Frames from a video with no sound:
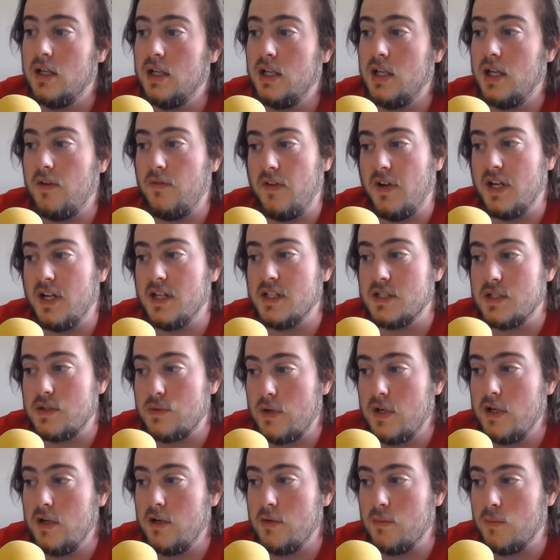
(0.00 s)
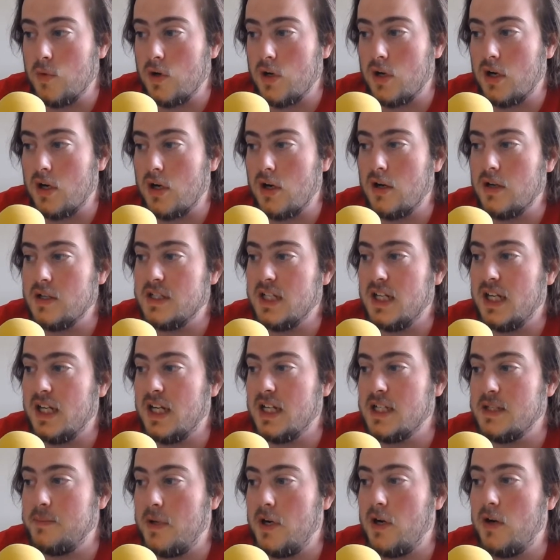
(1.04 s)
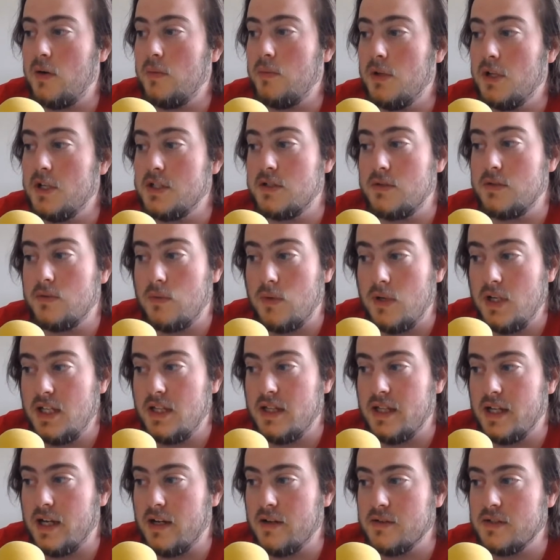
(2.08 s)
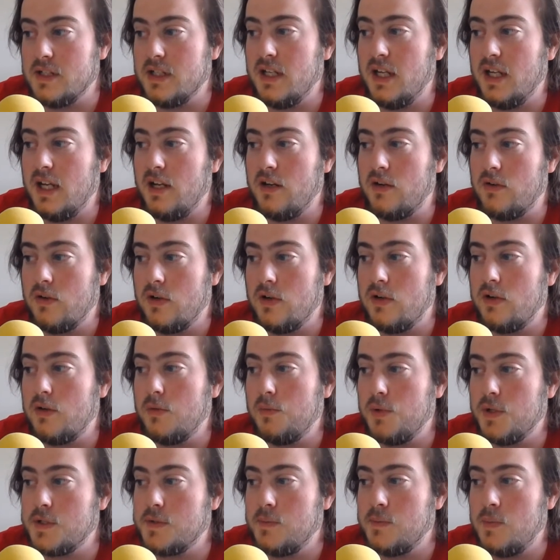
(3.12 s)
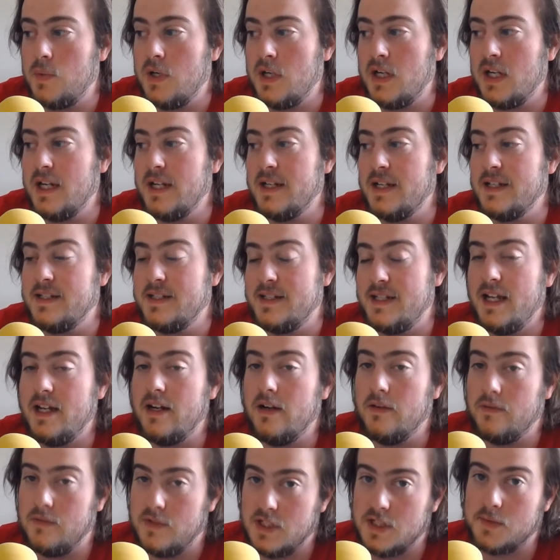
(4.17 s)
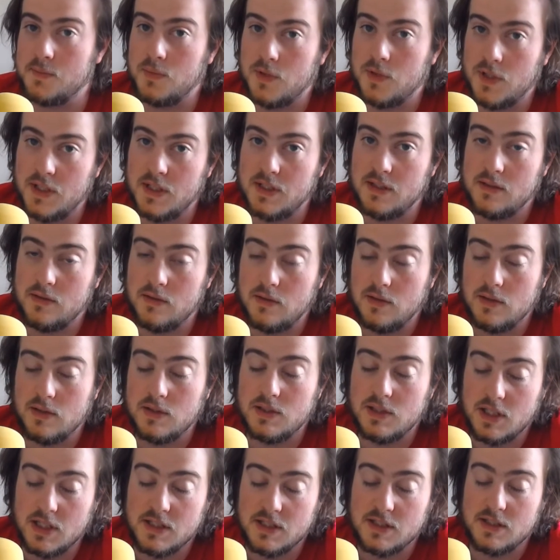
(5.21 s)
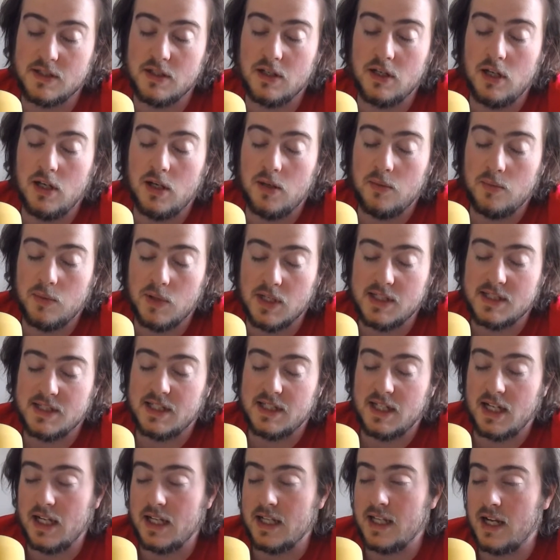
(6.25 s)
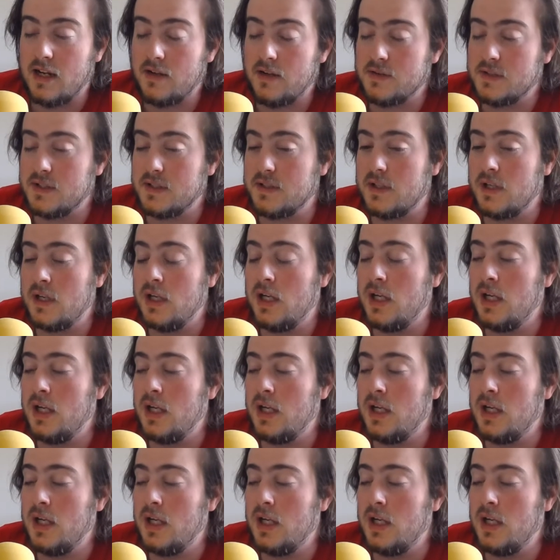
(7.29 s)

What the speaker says: If it has 20 or more cards, it gets power plus 20,000 and critical plus 1 instead of just plus 10,000.